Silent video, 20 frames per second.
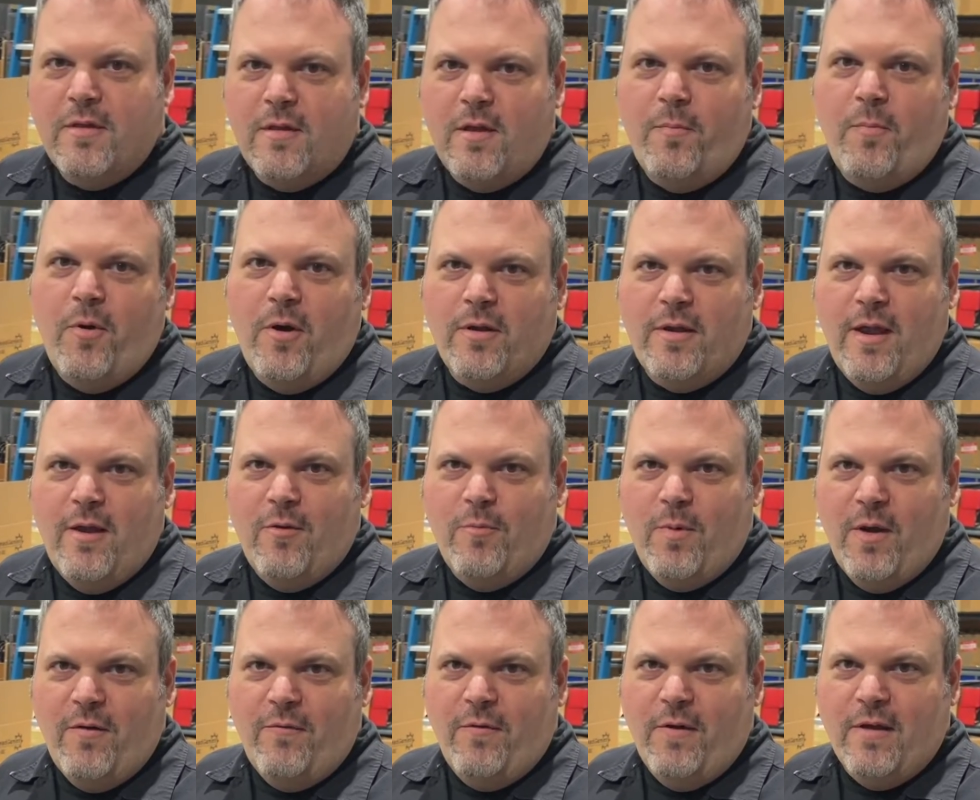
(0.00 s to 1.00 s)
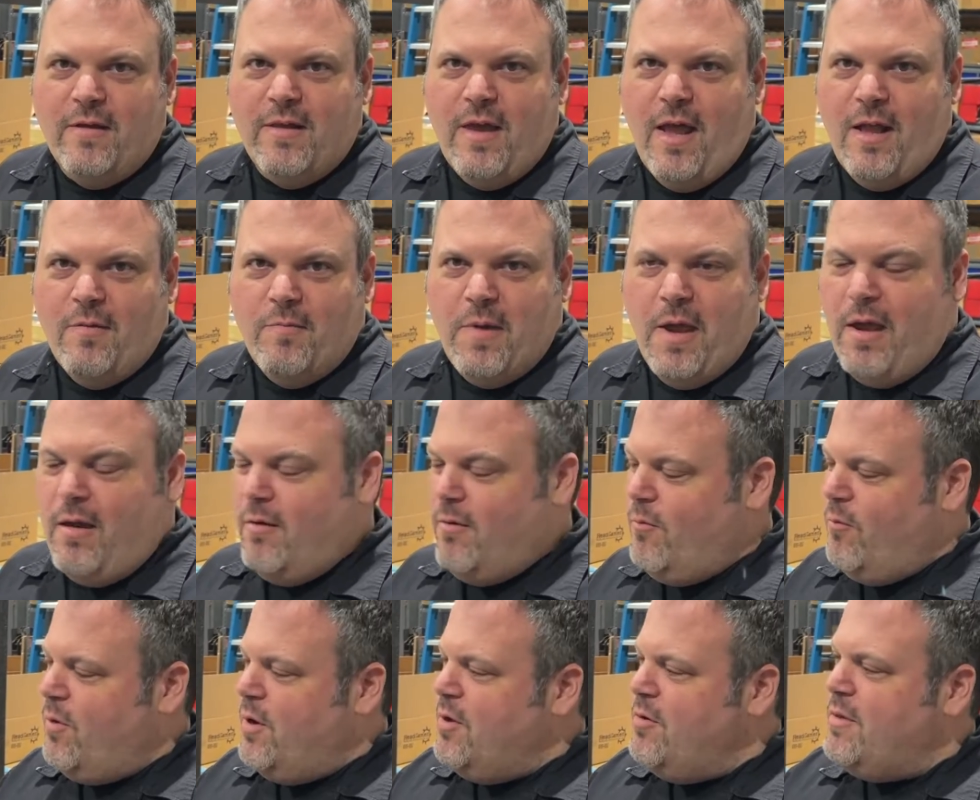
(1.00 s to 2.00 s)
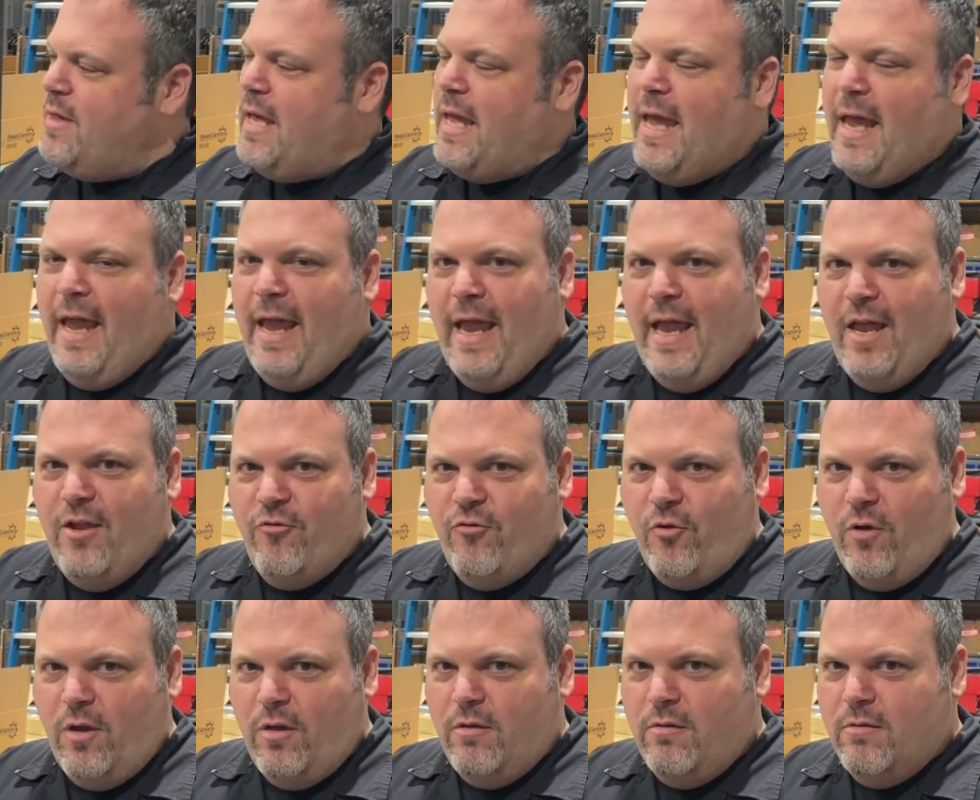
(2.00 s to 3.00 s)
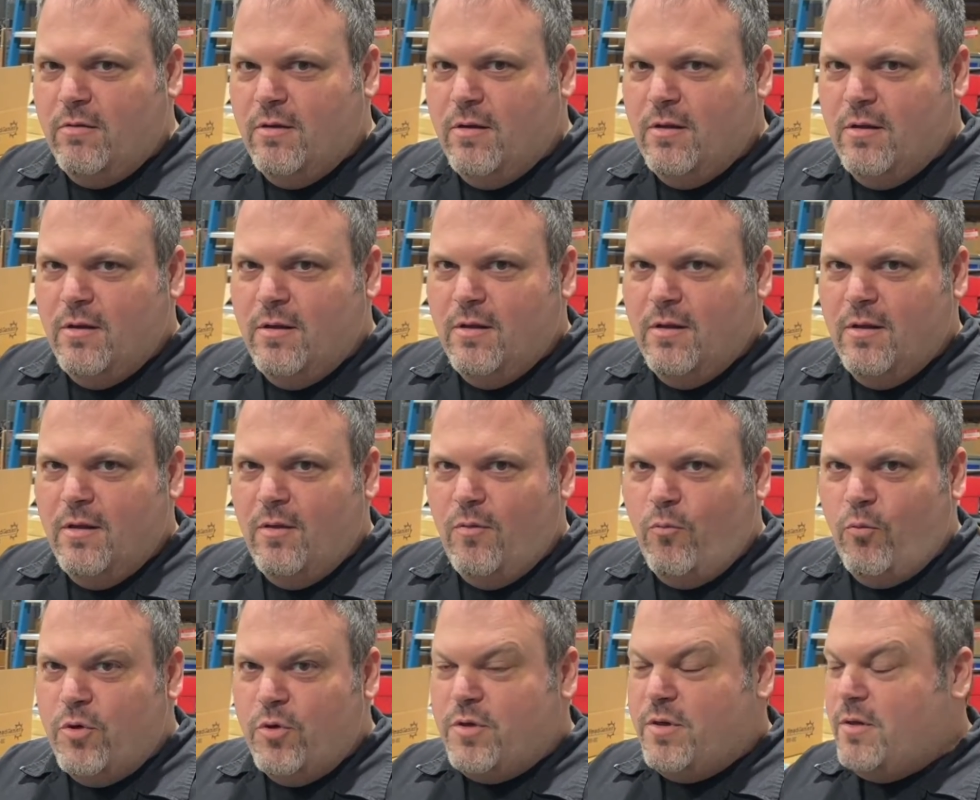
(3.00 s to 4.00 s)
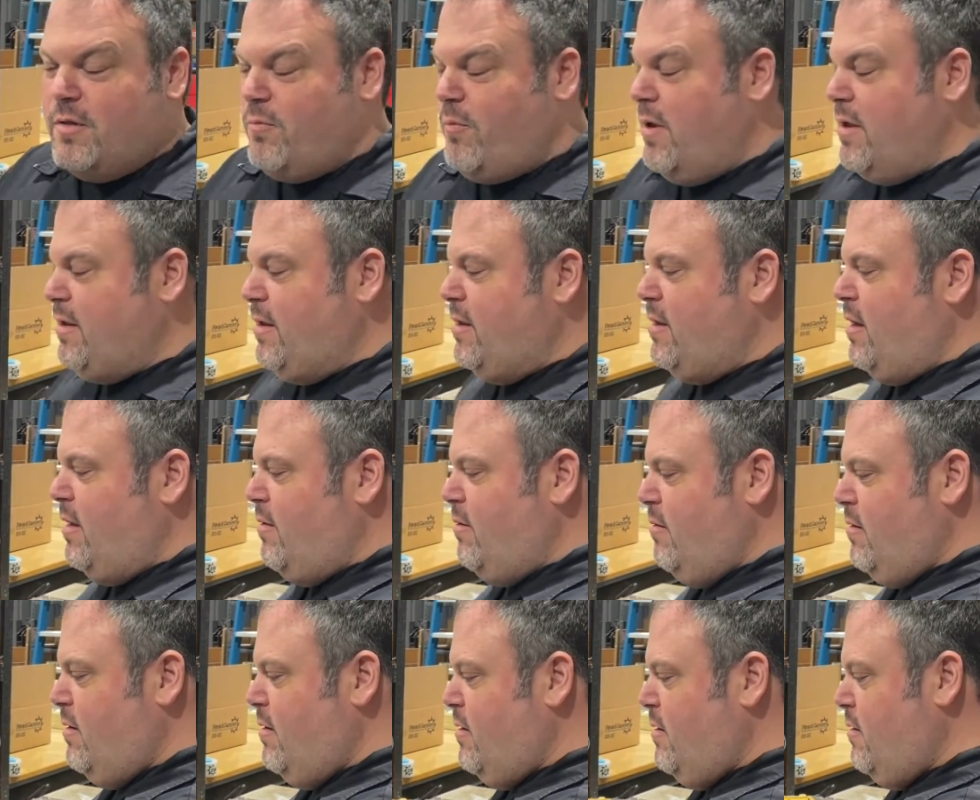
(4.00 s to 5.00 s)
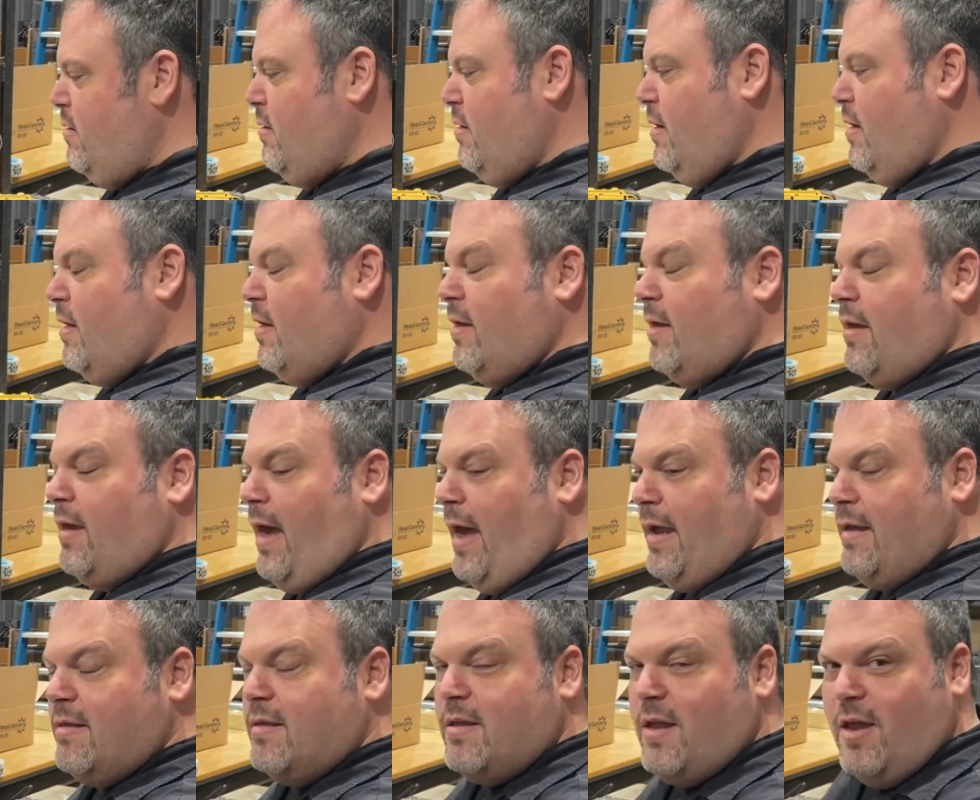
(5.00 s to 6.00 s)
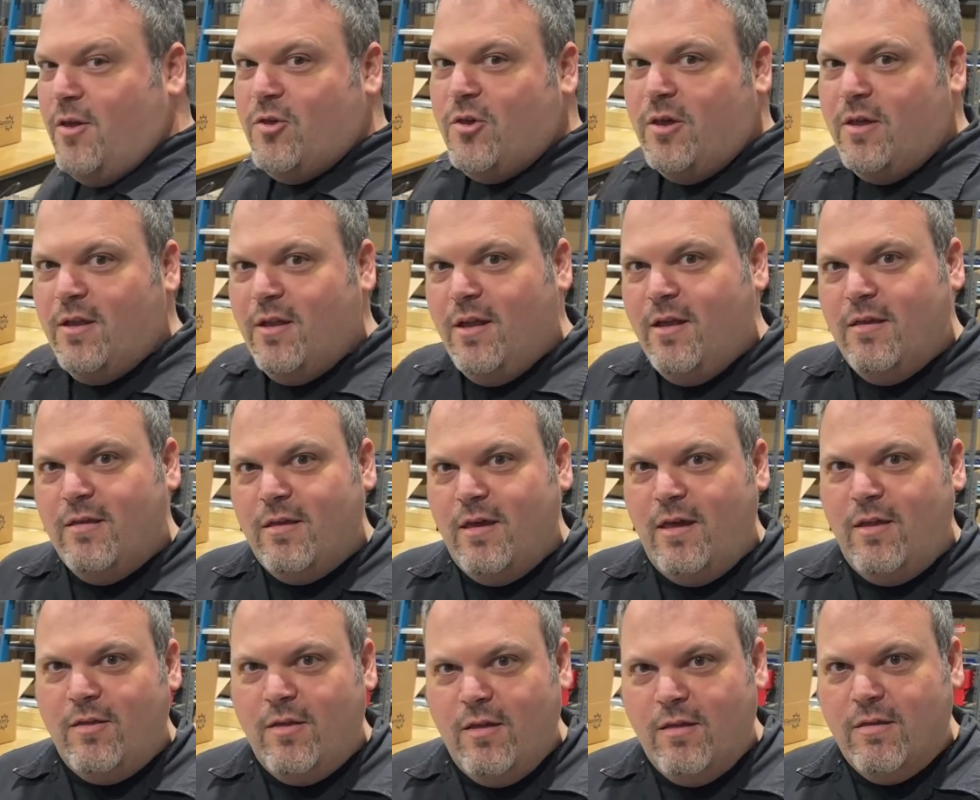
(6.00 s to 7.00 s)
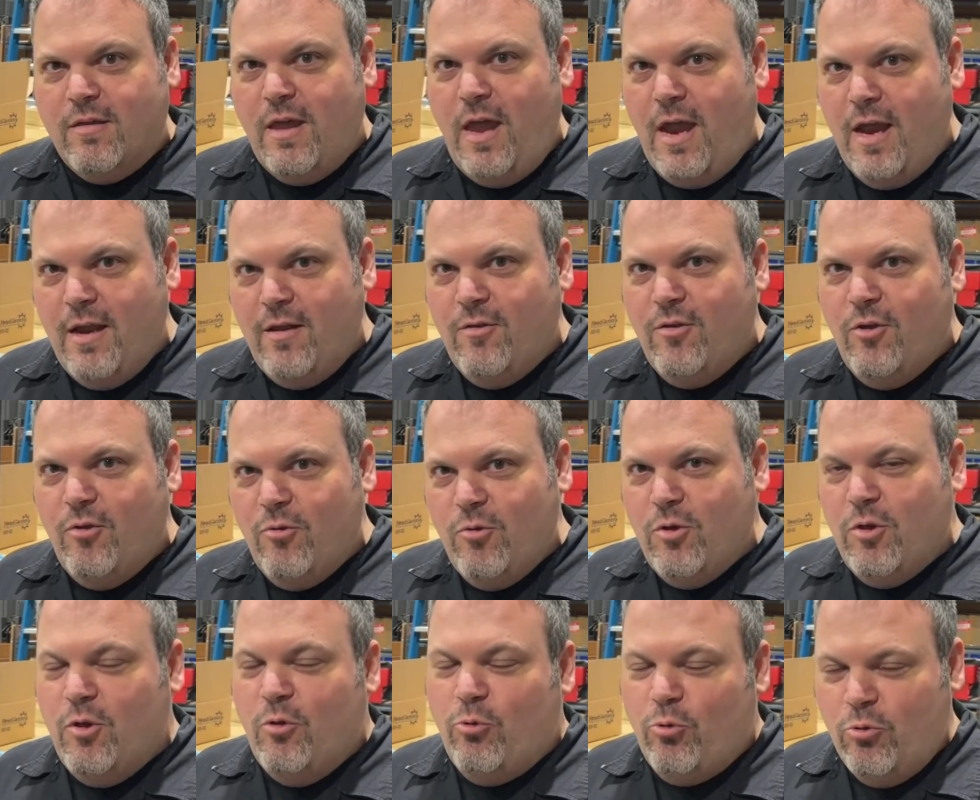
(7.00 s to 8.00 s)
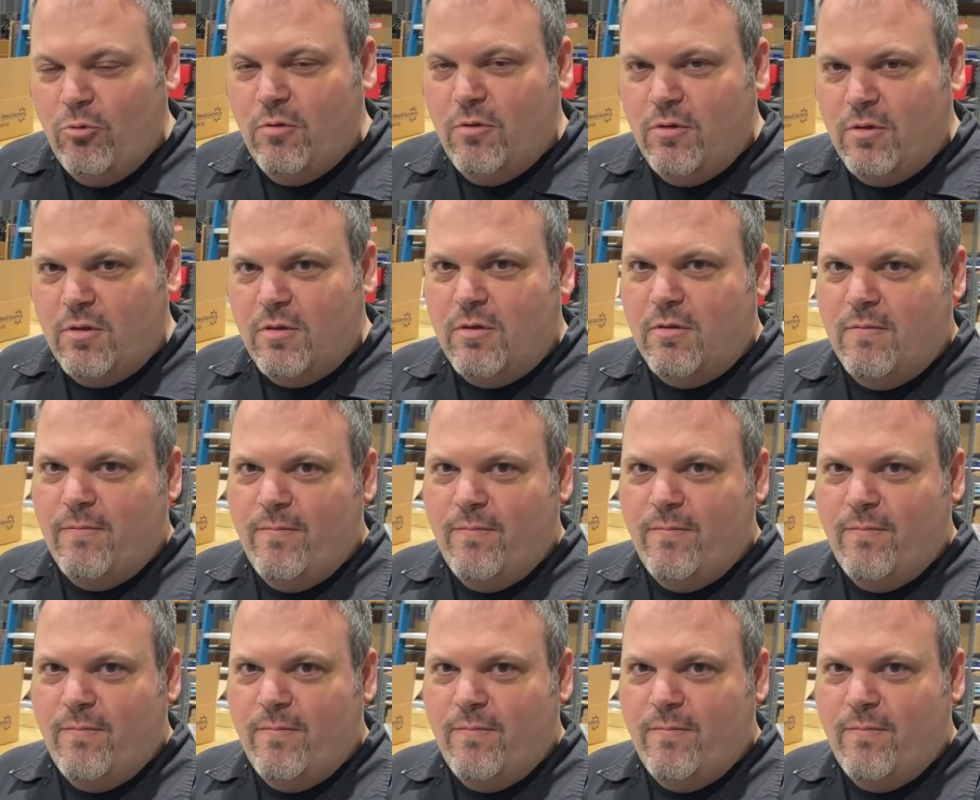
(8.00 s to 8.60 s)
is the part that everybody freaks out about. We're using a hand drill, which is what the guide station is designed to use